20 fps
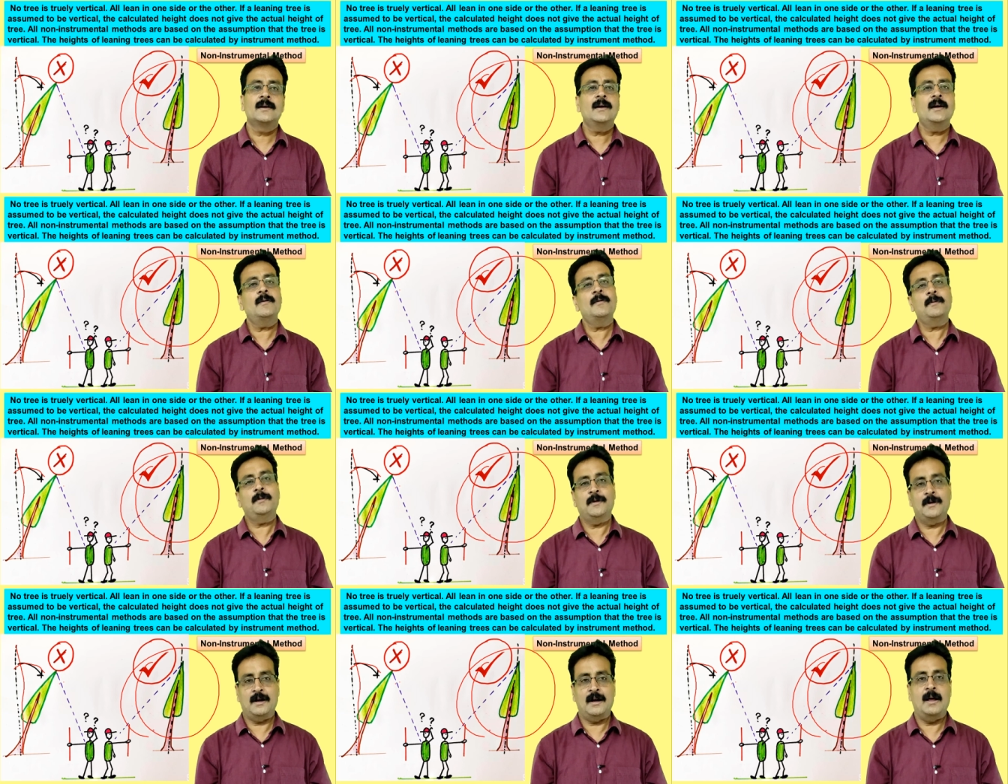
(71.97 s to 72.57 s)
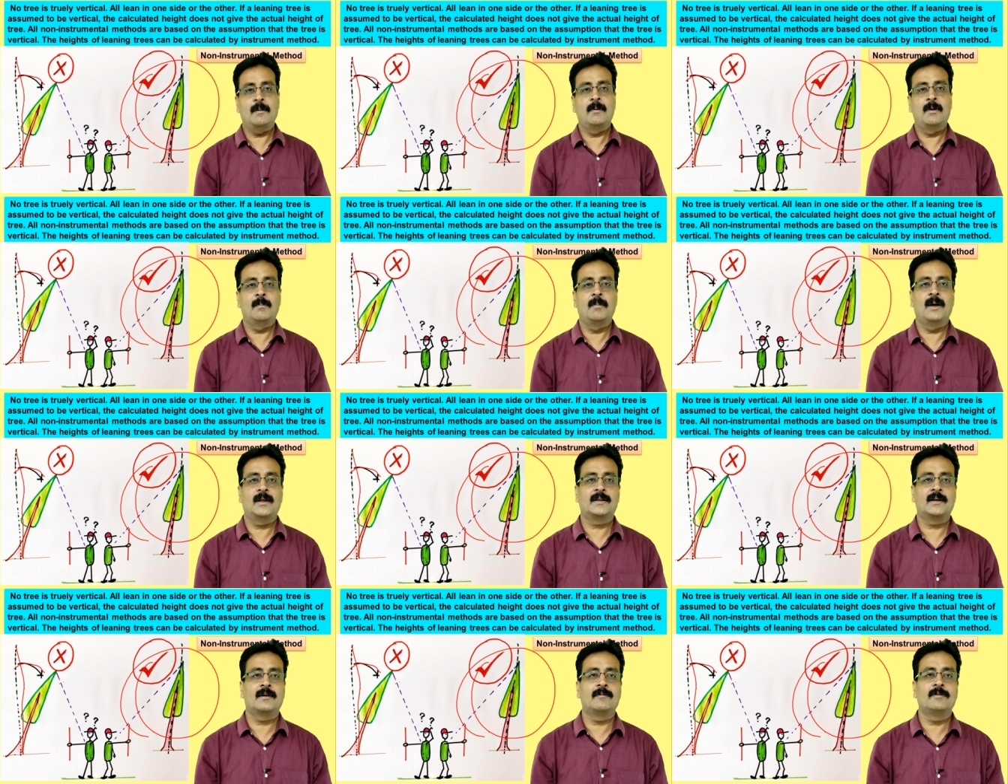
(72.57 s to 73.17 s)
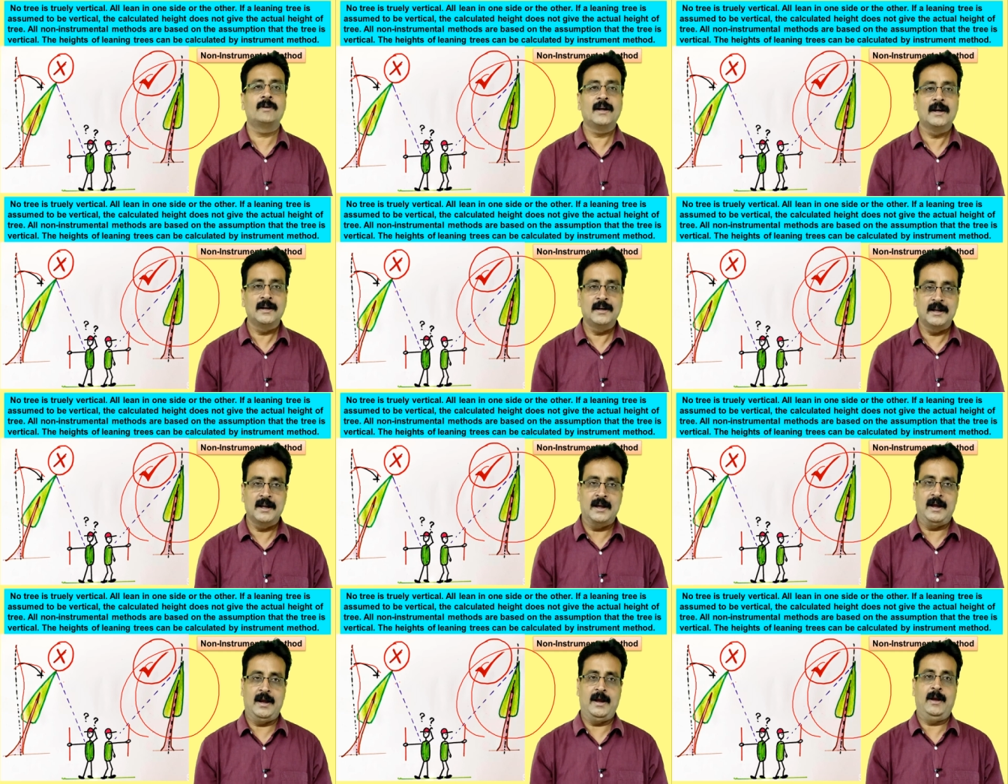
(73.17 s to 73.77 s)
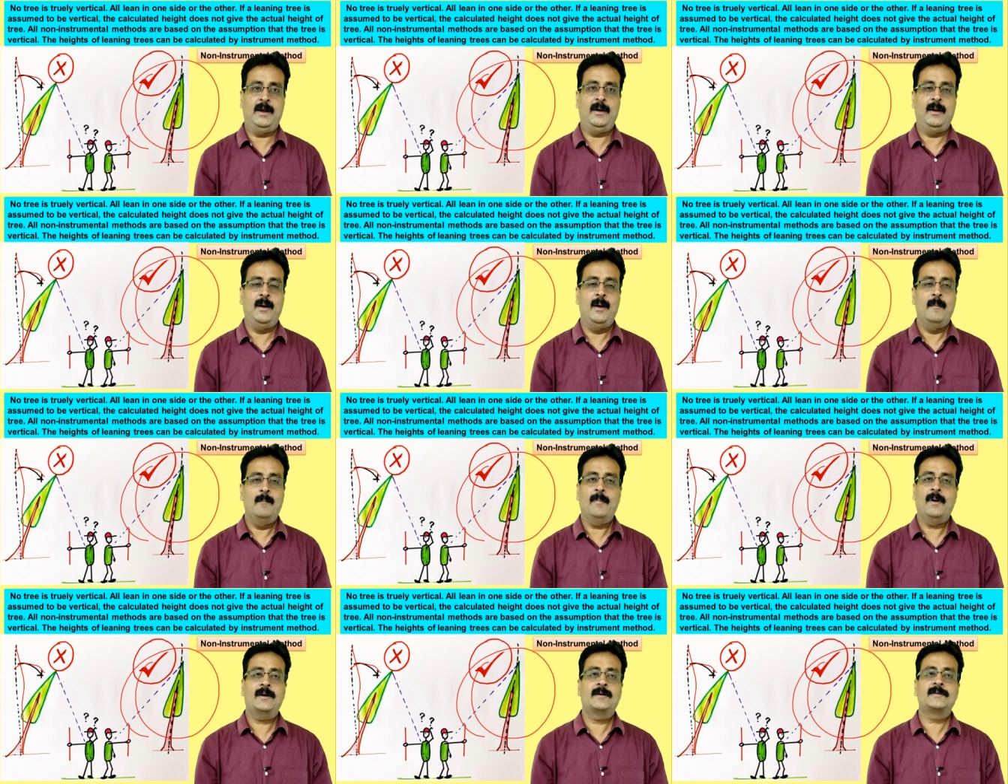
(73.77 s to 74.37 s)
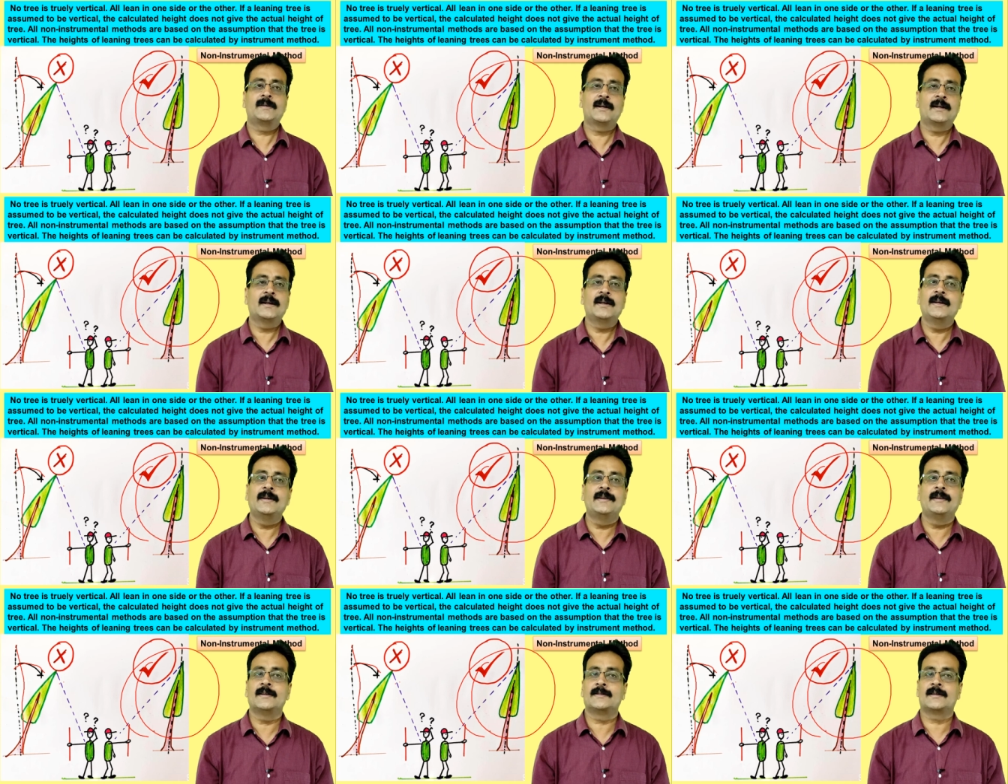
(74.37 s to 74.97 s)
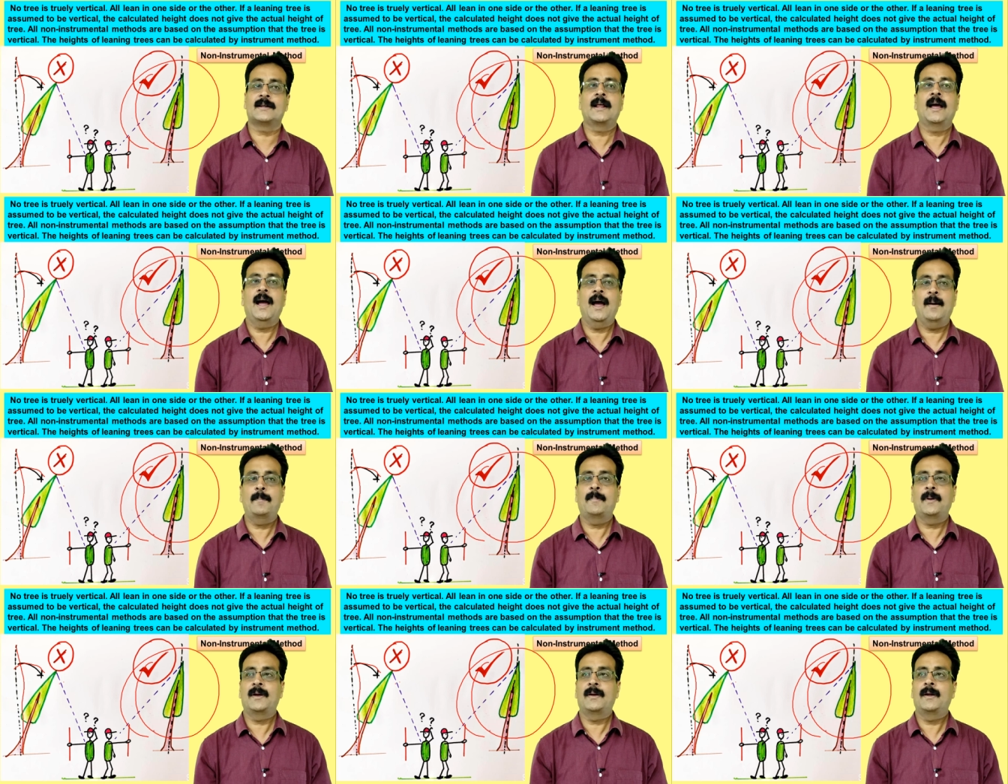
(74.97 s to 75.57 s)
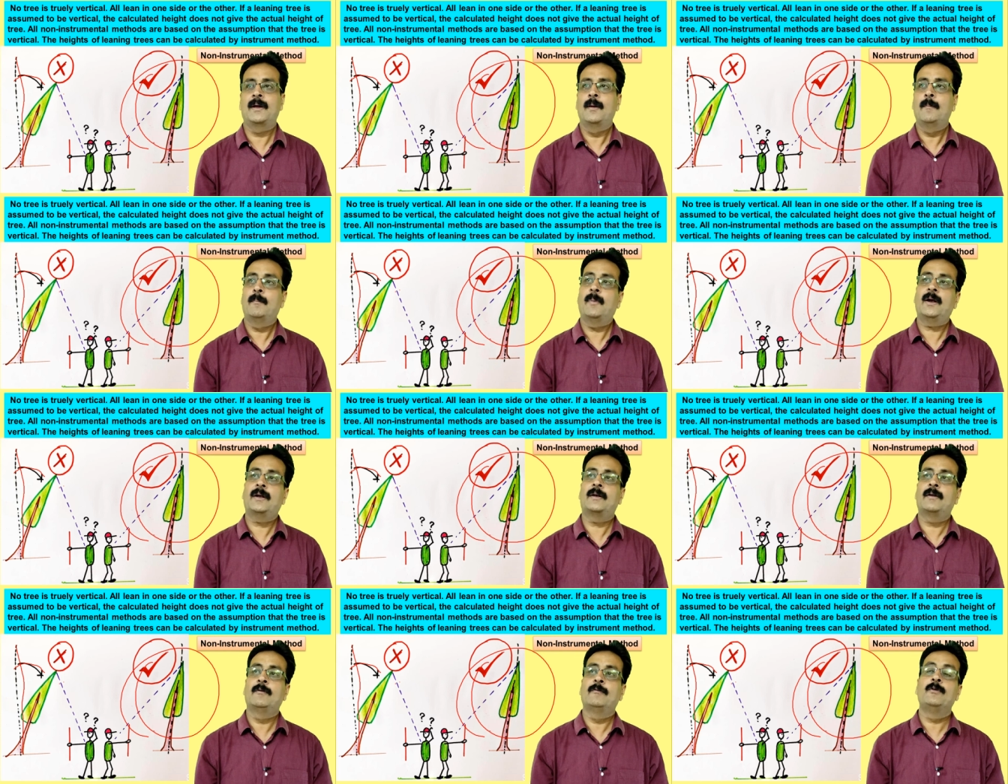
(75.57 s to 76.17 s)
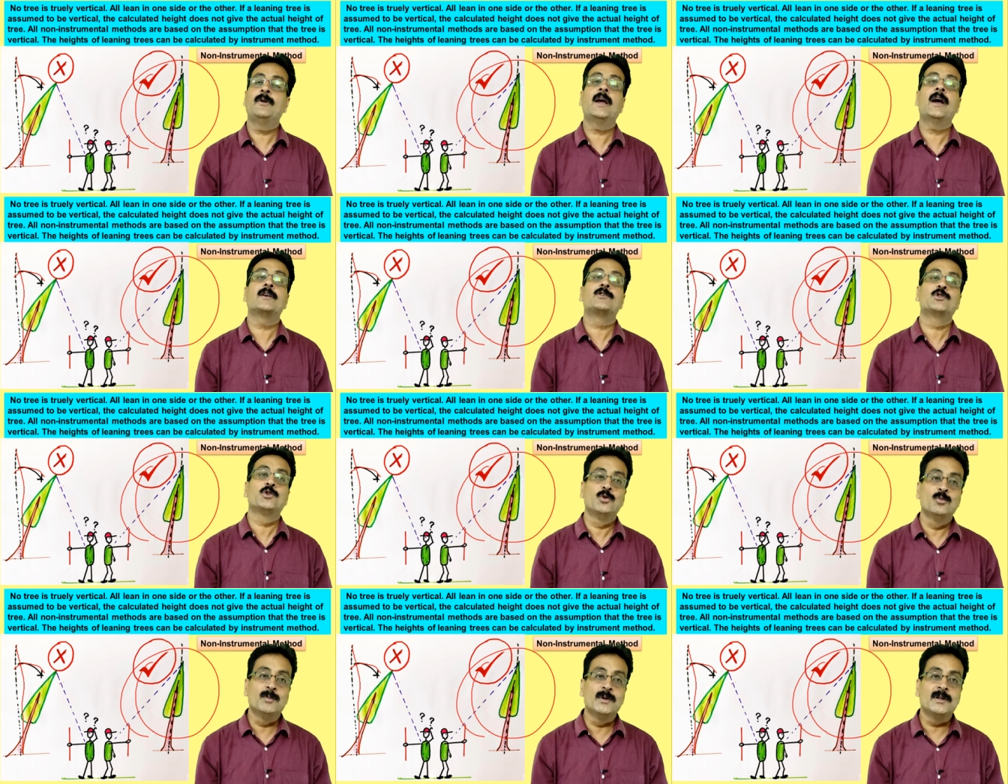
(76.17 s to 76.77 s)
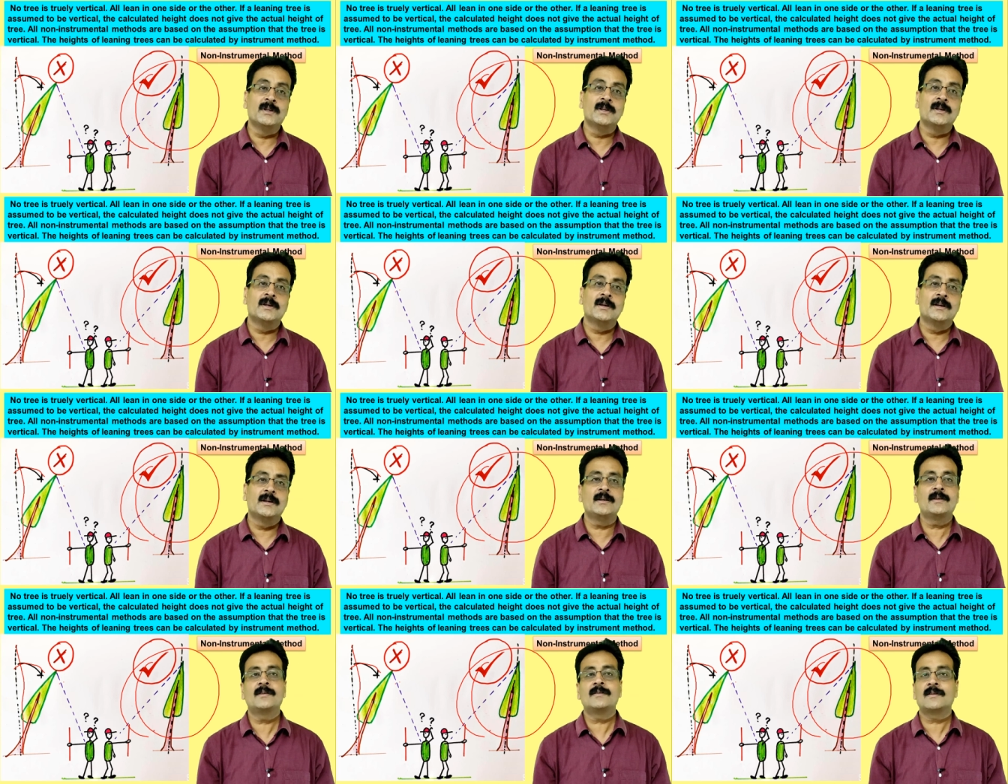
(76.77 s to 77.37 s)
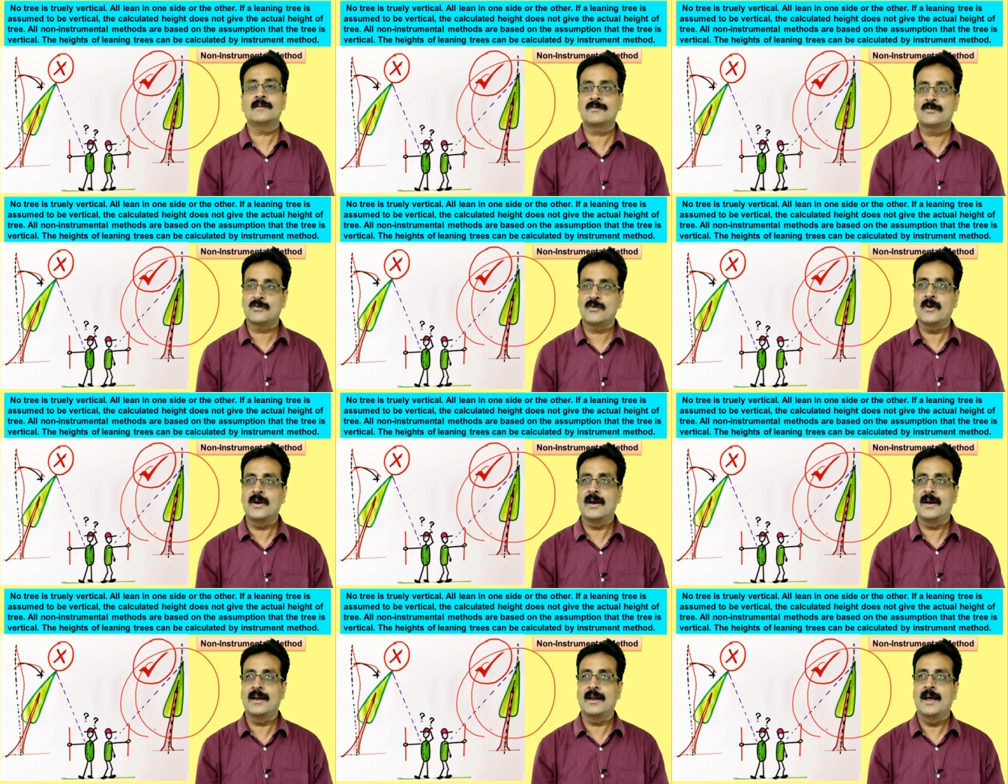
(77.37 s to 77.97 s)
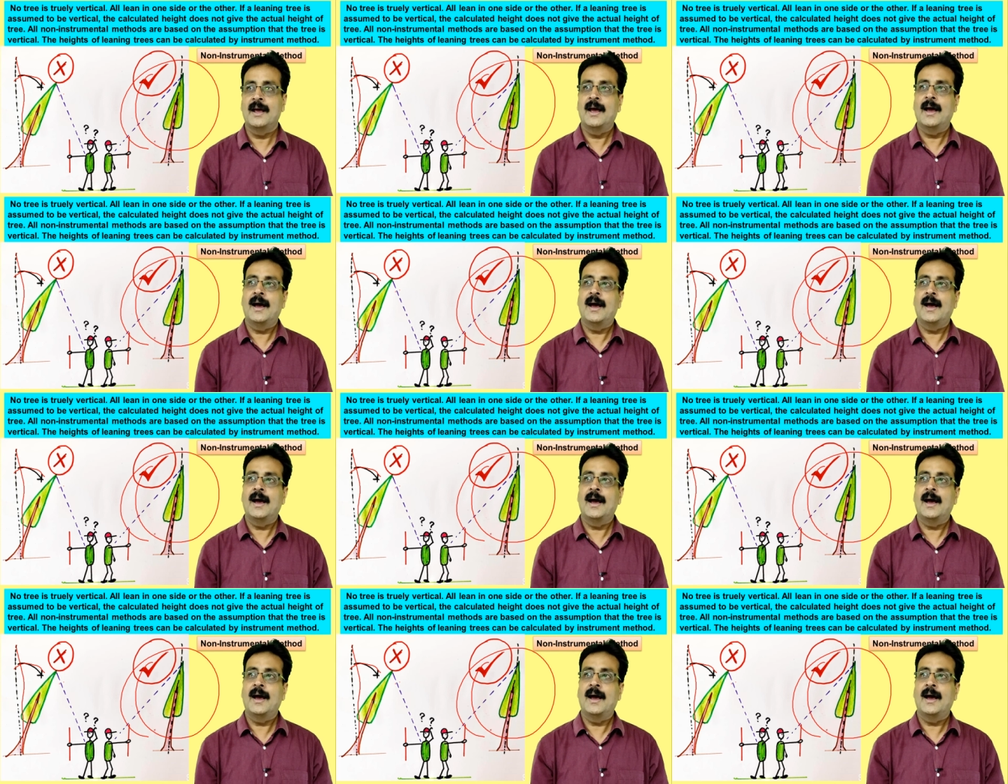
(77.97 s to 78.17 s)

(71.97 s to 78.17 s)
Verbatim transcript: a reliable method we can take it but generally it doesn't happen but we assume it it is a straight